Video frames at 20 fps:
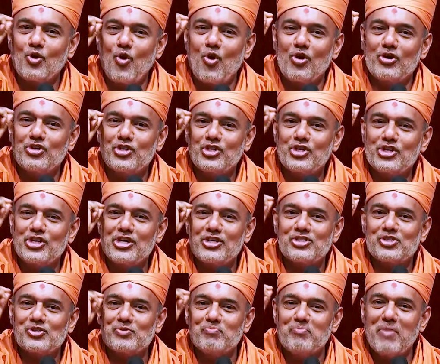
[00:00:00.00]

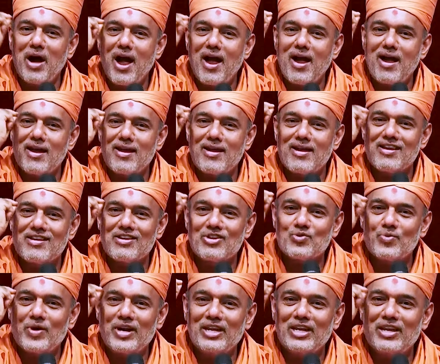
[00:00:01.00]
conscious
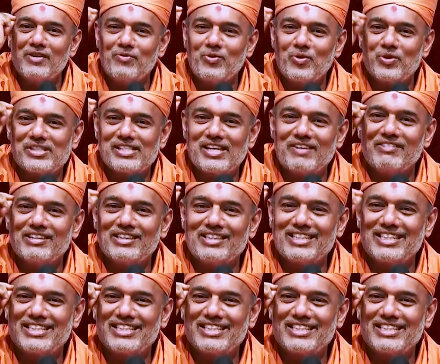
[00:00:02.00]
mind 24 7,